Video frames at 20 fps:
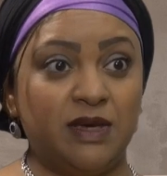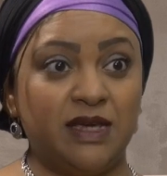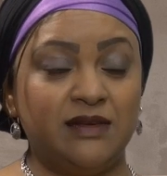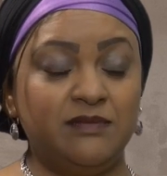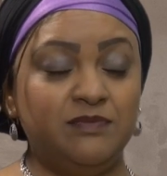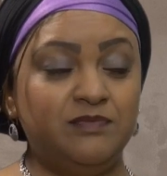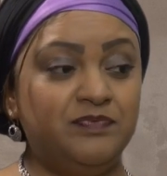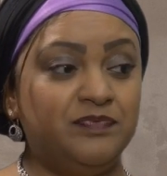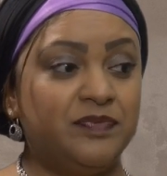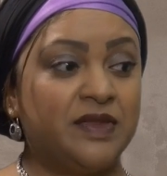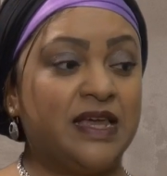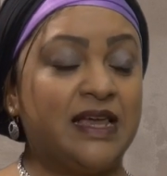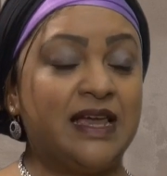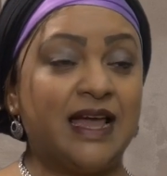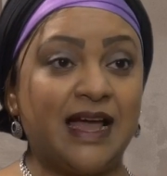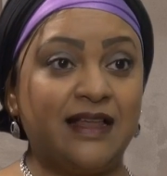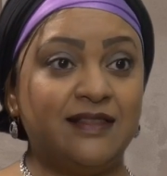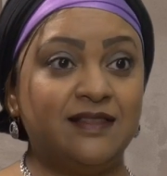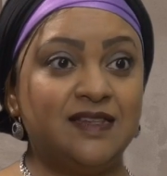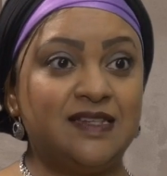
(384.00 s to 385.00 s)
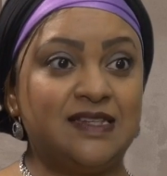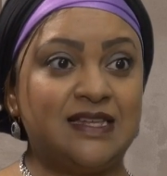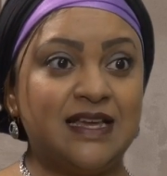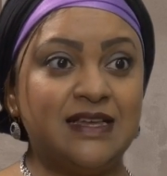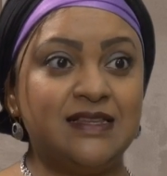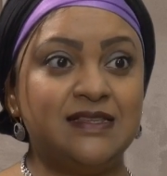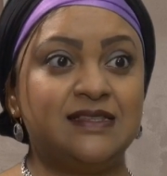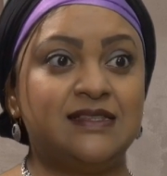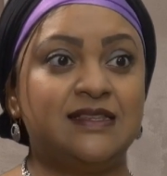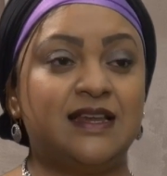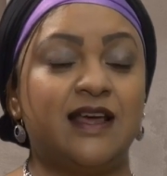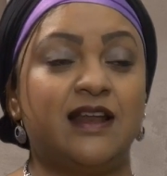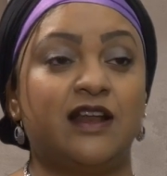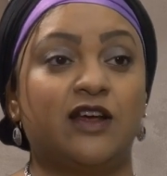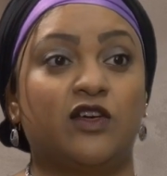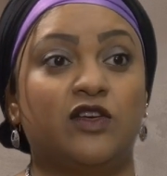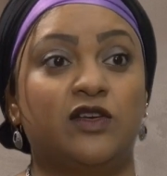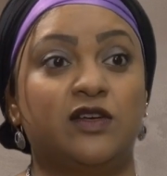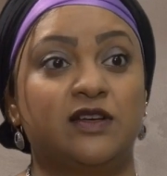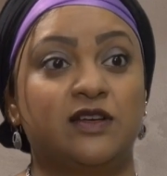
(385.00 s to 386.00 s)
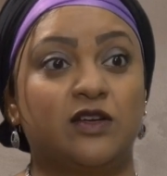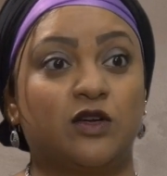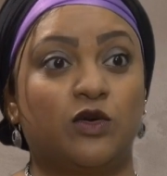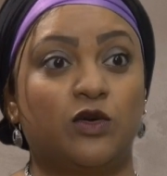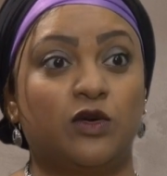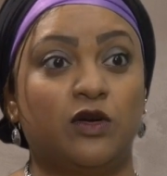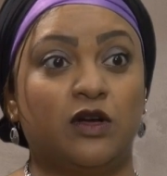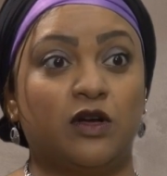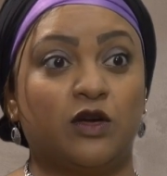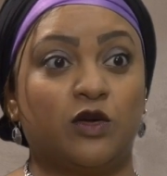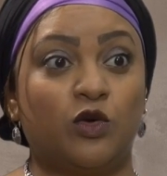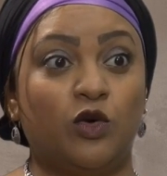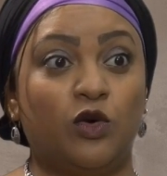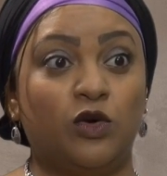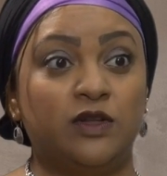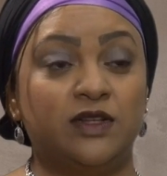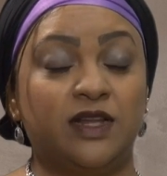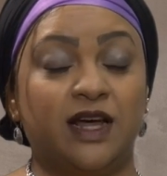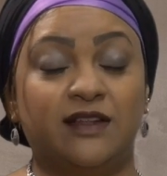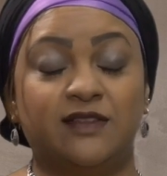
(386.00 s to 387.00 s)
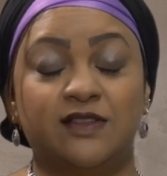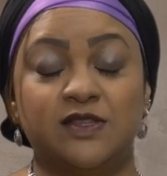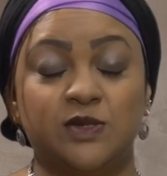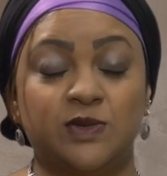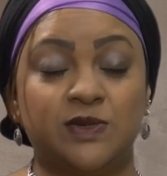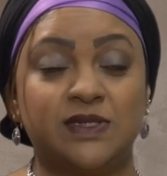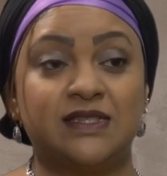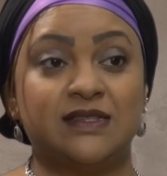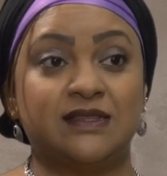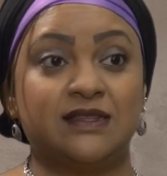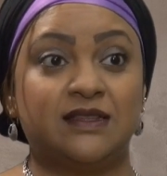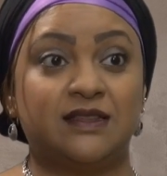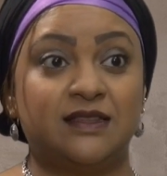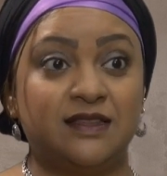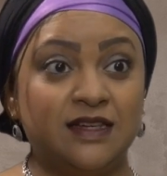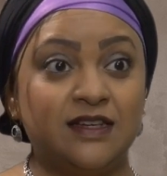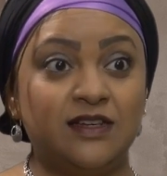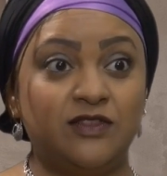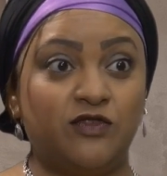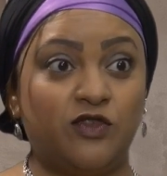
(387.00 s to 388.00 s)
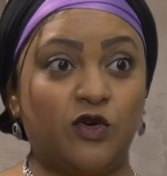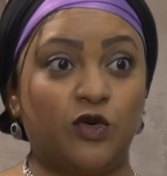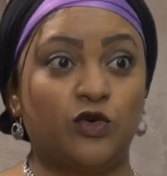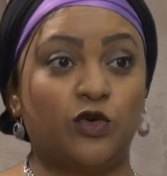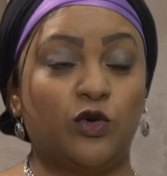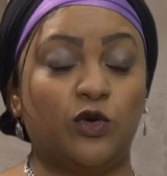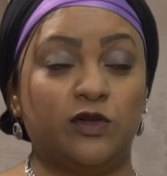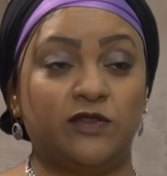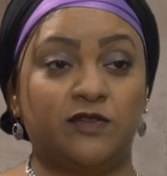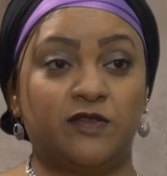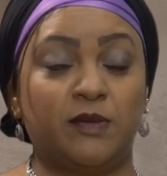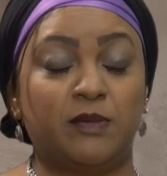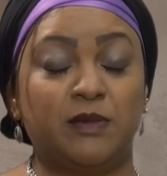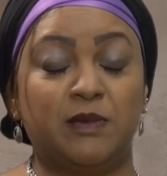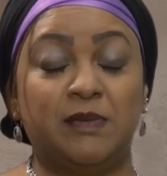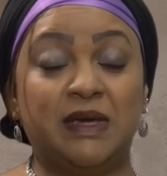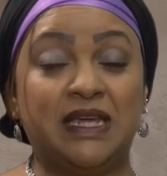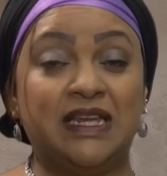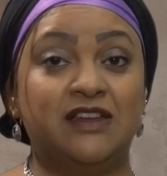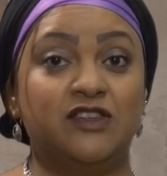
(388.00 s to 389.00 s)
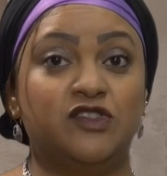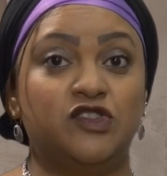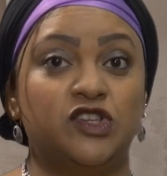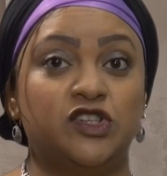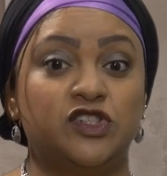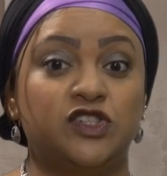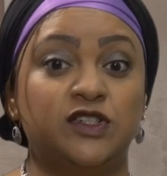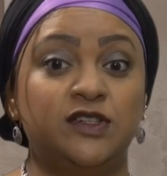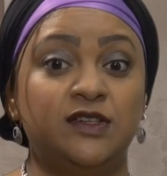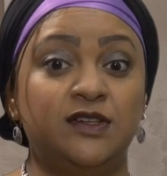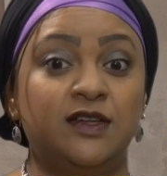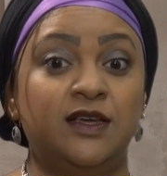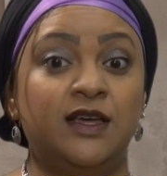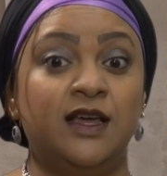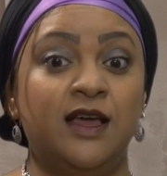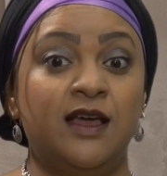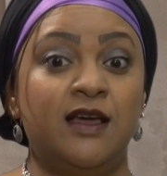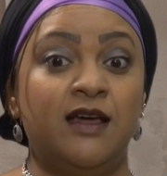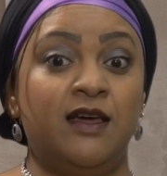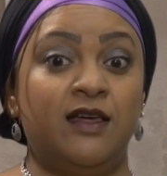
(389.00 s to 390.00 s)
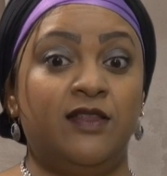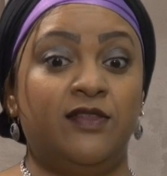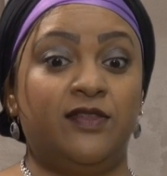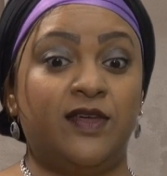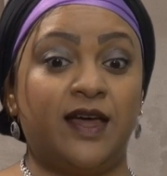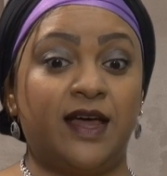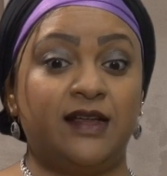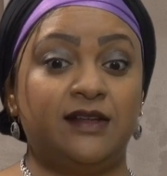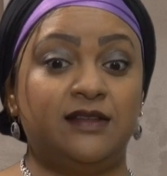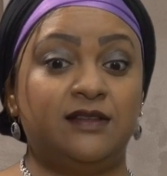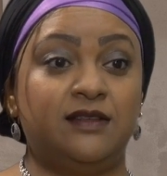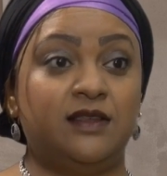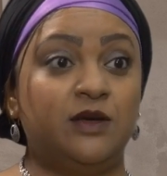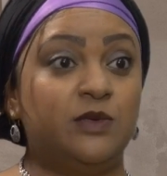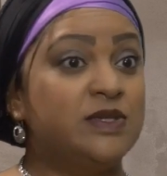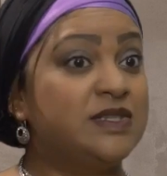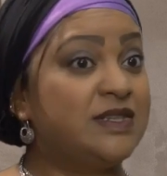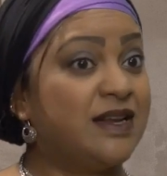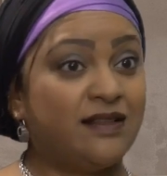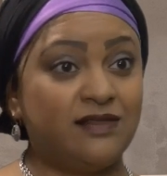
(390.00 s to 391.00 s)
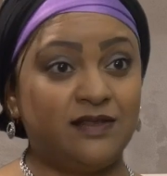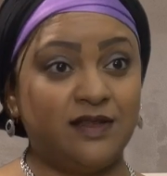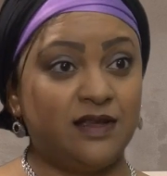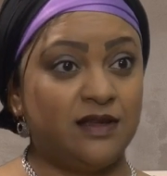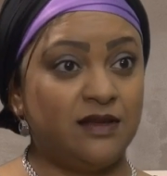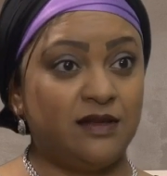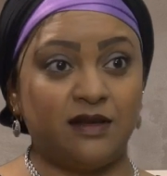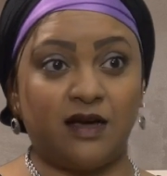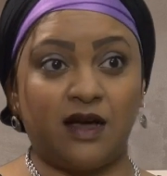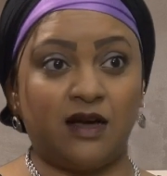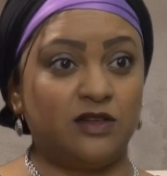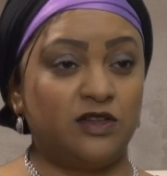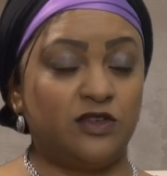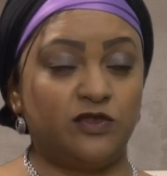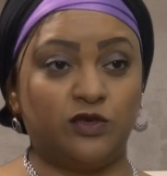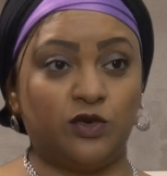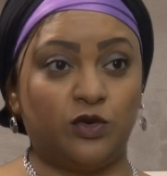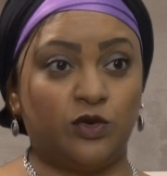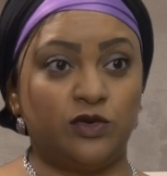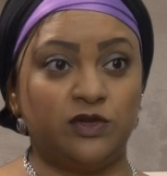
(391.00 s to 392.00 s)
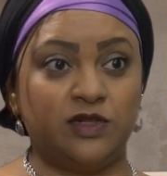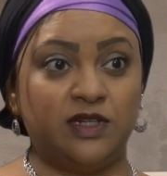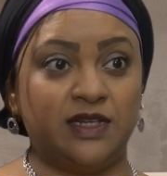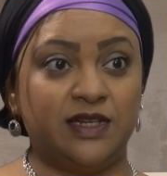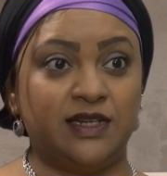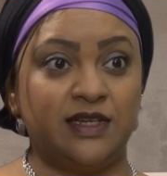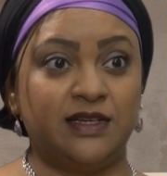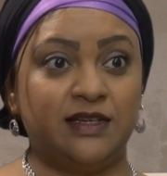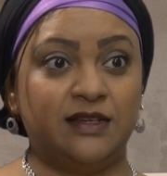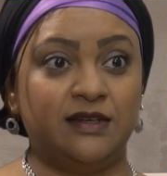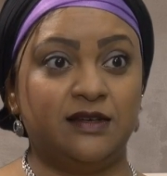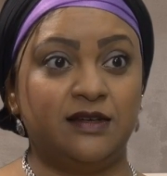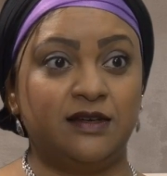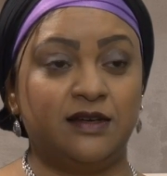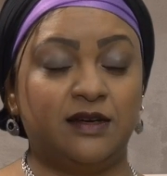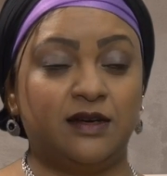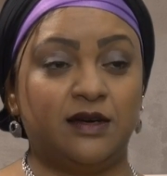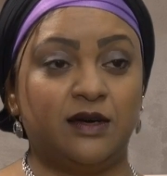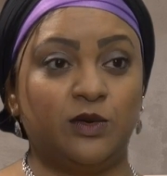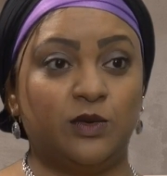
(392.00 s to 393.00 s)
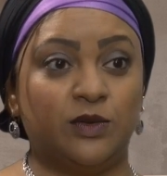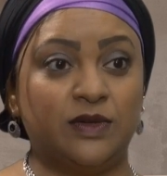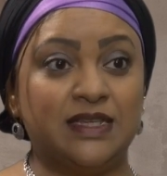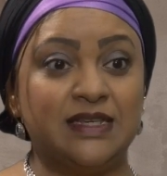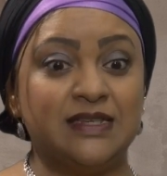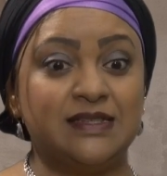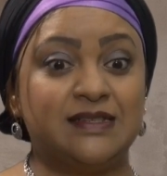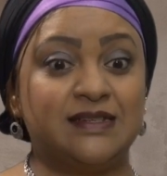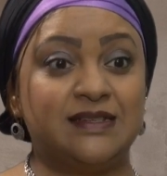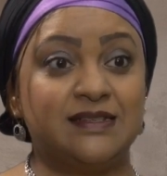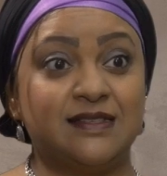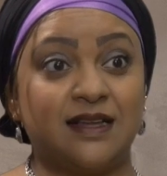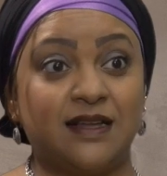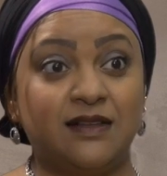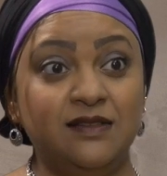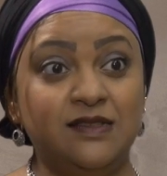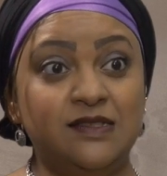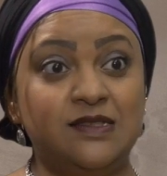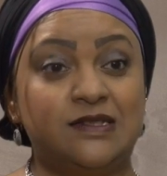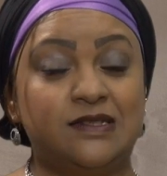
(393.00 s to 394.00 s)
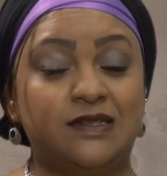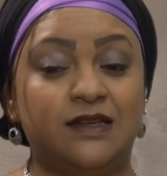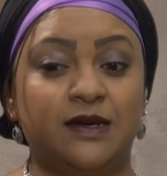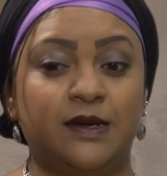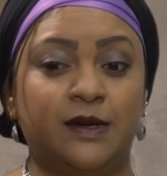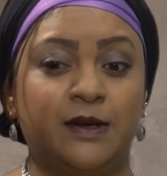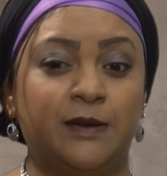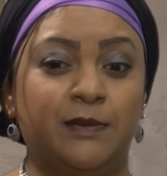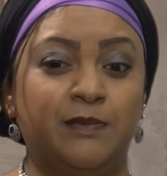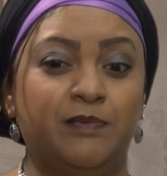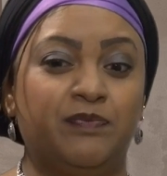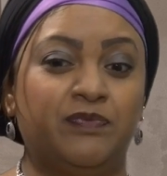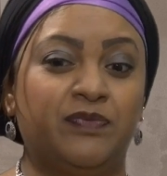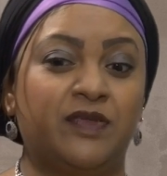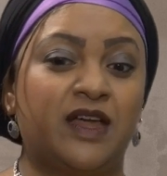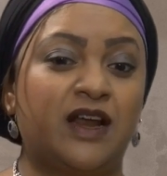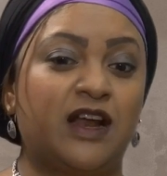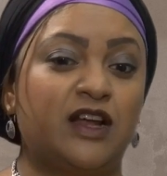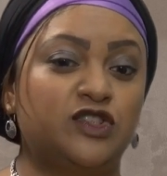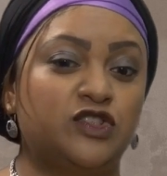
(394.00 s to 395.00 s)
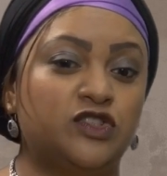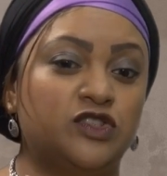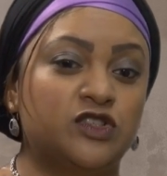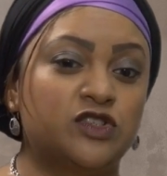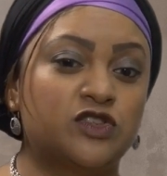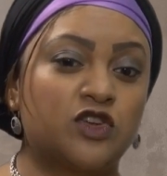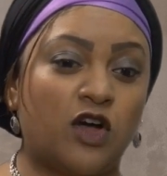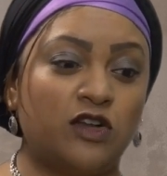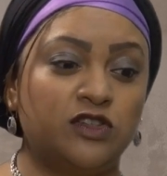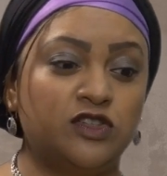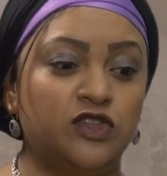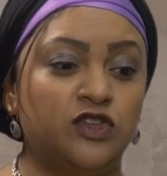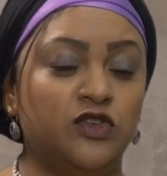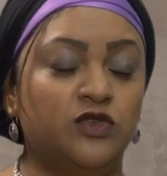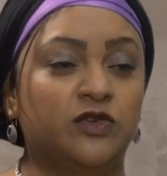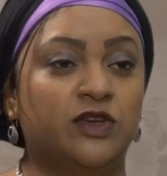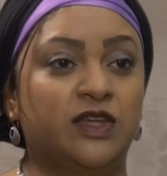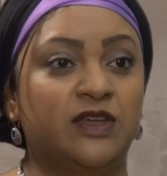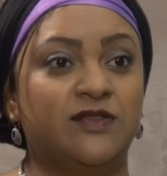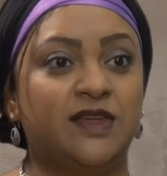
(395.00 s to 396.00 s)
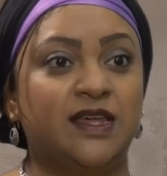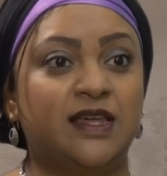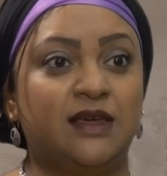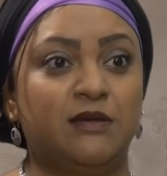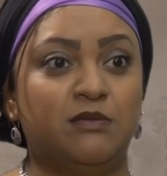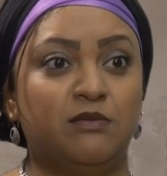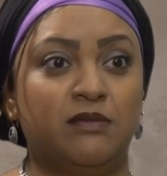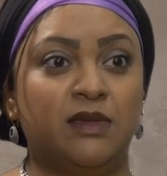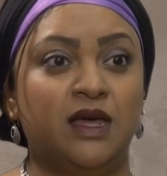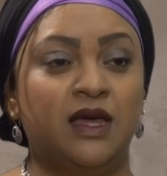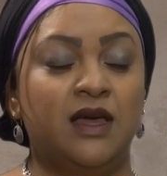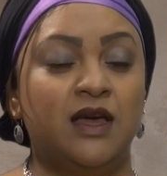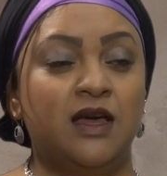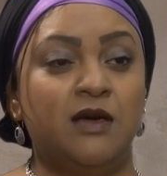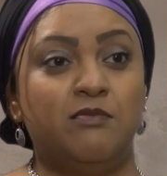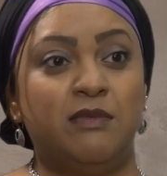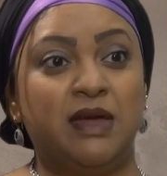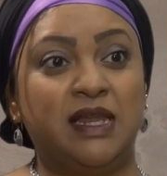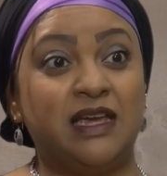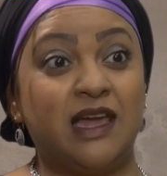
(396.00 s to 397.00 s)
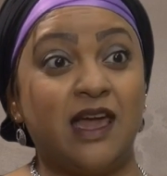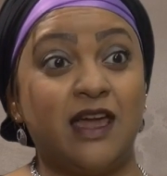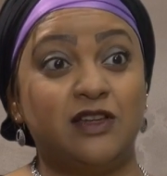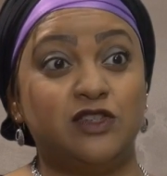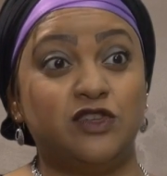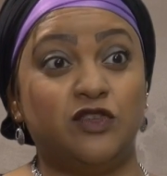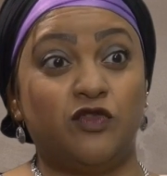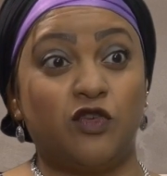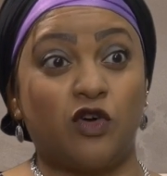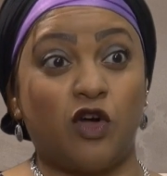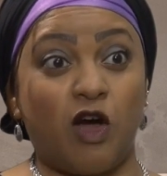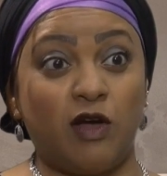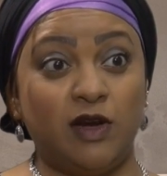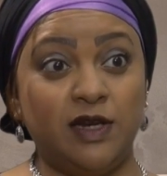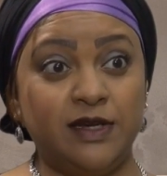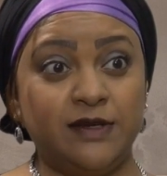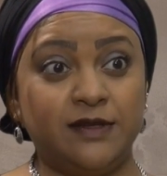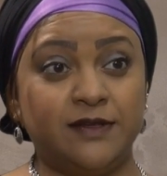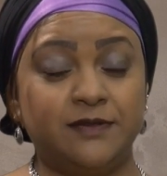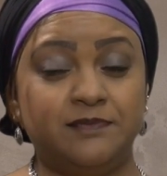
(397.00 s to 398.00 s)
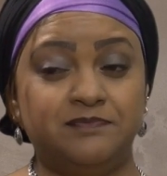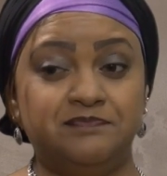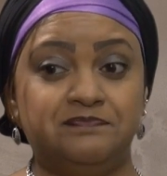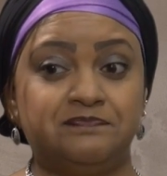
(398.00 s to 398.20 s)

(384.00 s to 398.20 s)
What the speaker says: in, he had the test, and I got a call now, this was the third phone call from a pediatrician, that there was nothing out of the ordinary with these results, that I should just continue giving him medication for colic